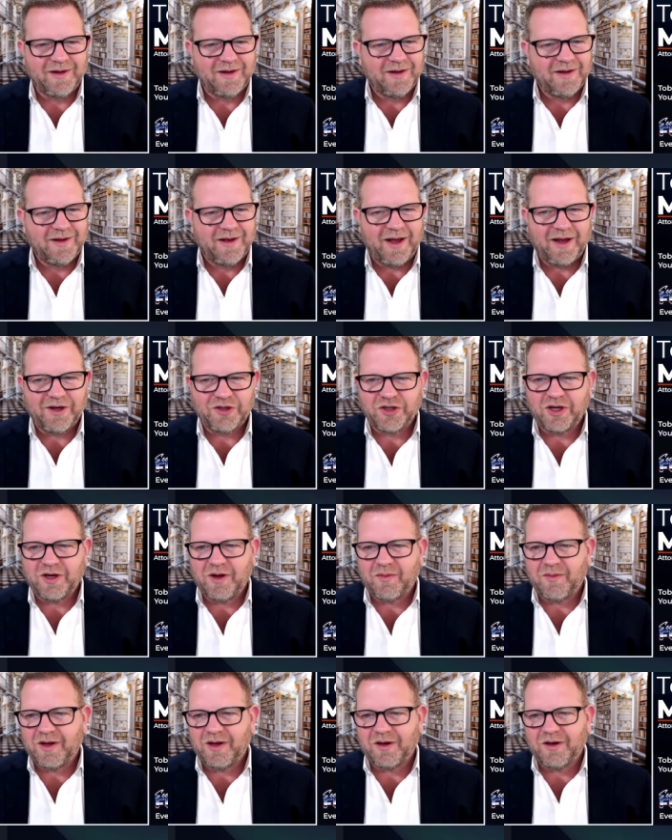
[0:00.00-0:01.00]
Hey
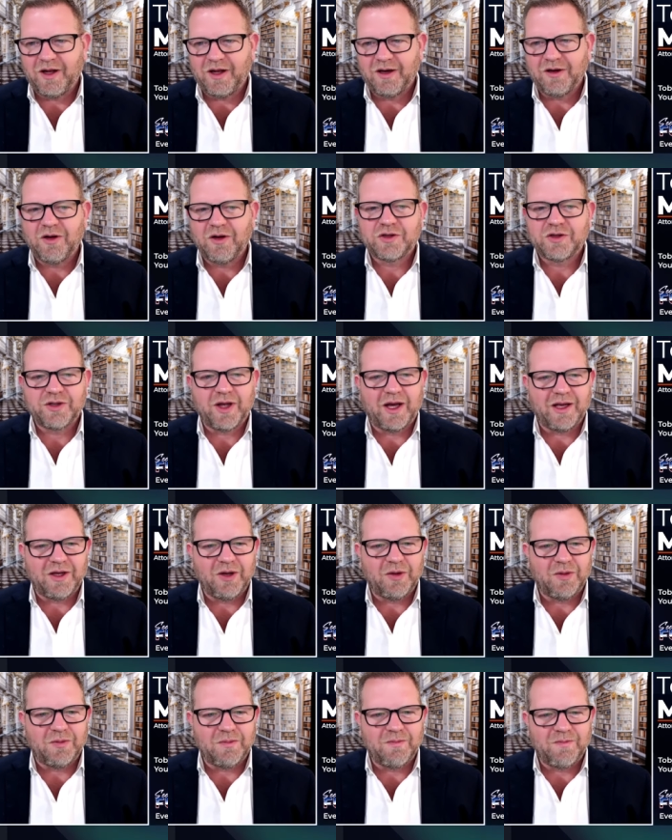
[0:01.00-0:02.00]
Jim, it, it looks like
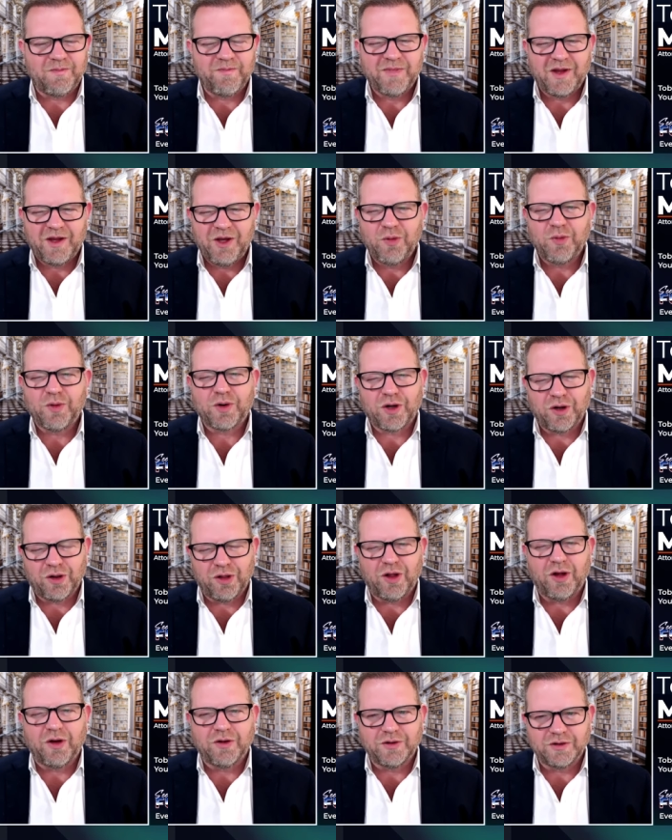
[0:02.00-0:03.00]
you you were
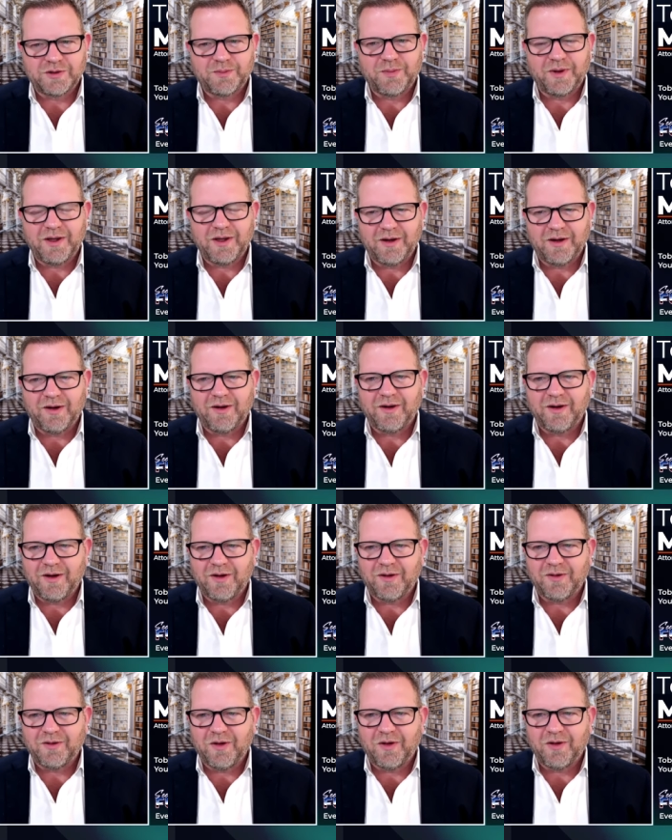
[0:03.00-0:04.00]
close, but you don't, you
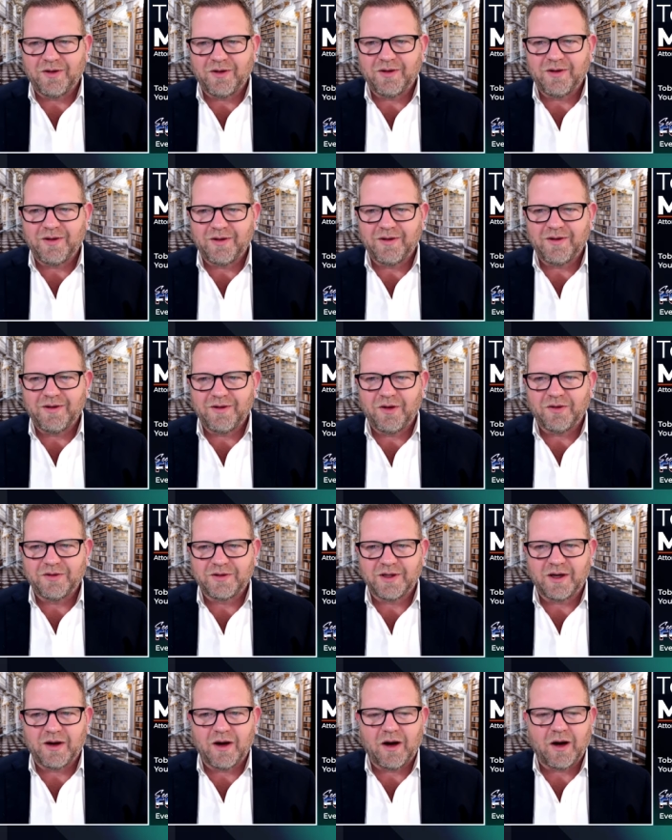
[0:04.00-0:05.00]
know, no no
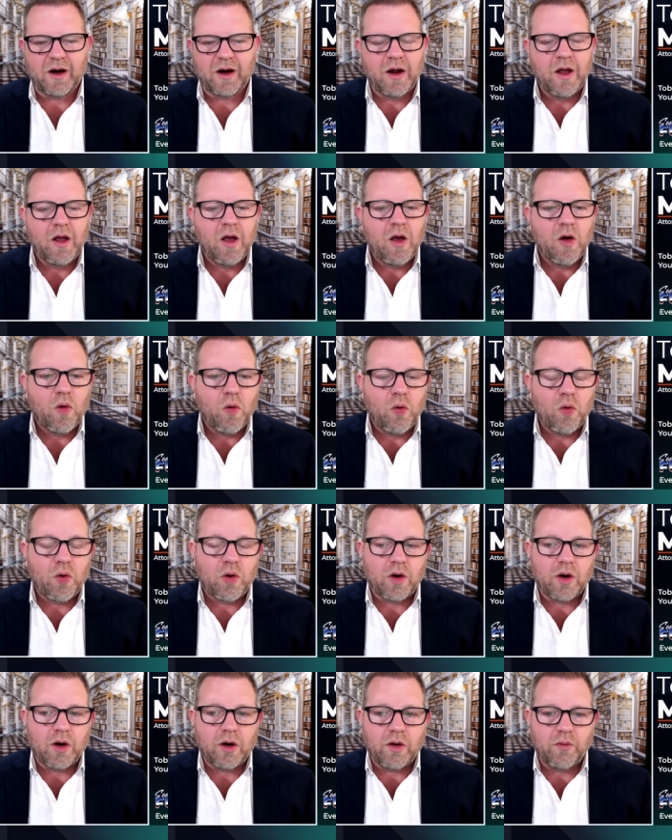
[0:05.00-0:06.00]
cigar.
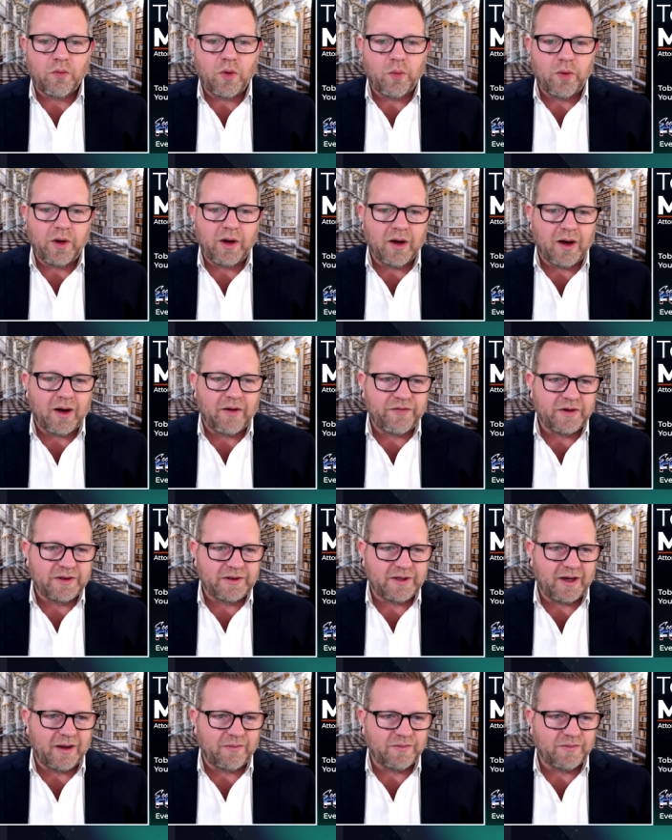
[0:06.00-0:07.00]
Or what we
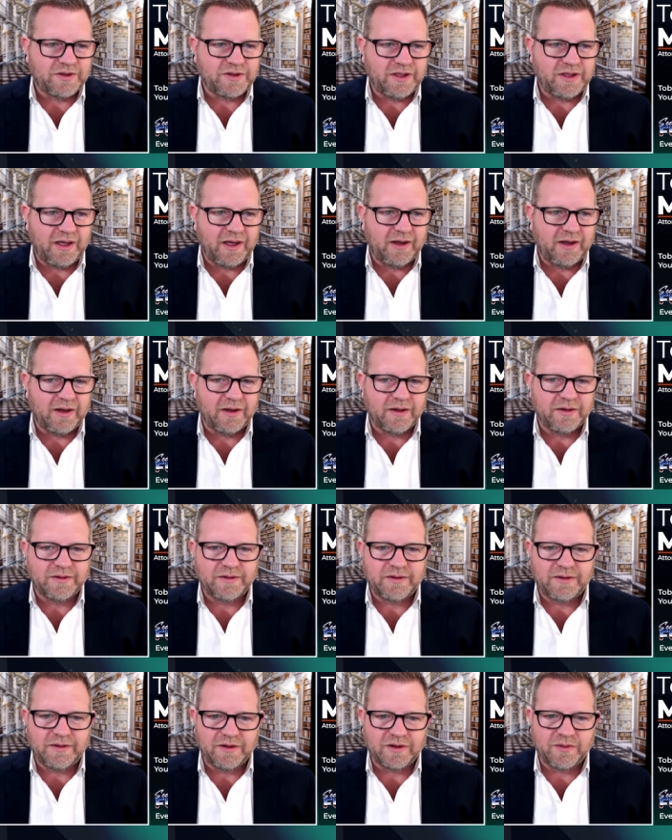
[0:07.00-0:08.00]
oftentimes see
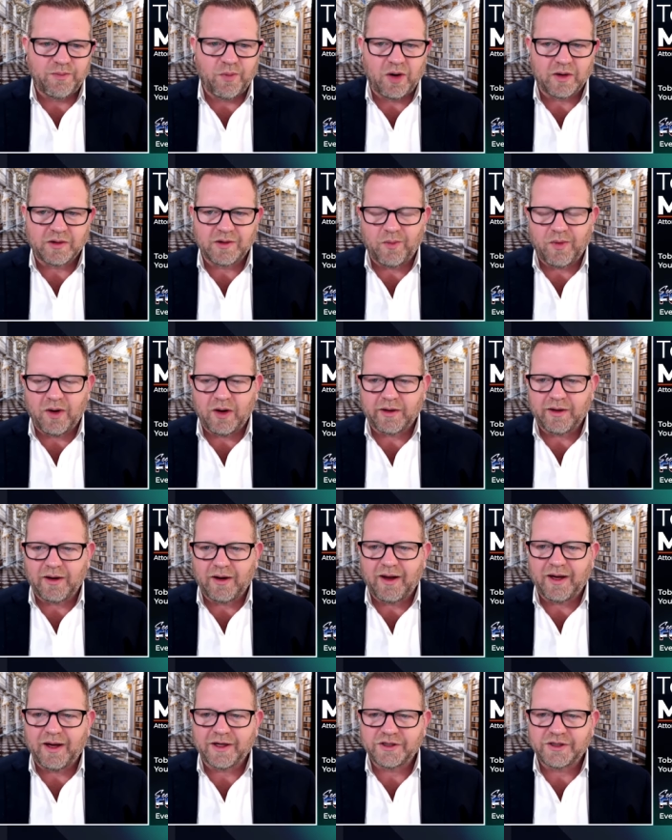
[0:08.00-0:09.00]
is this mark to market
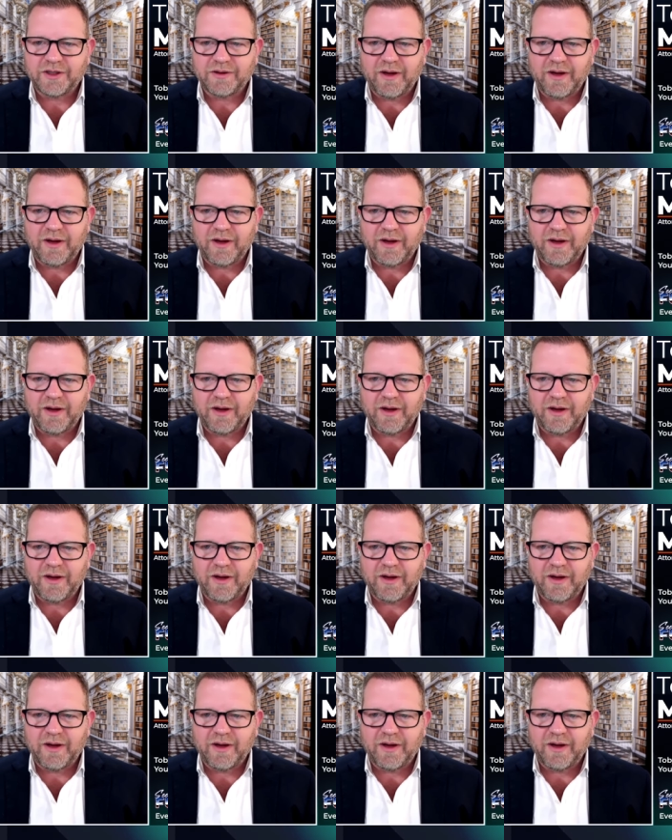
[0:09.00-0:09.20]
election.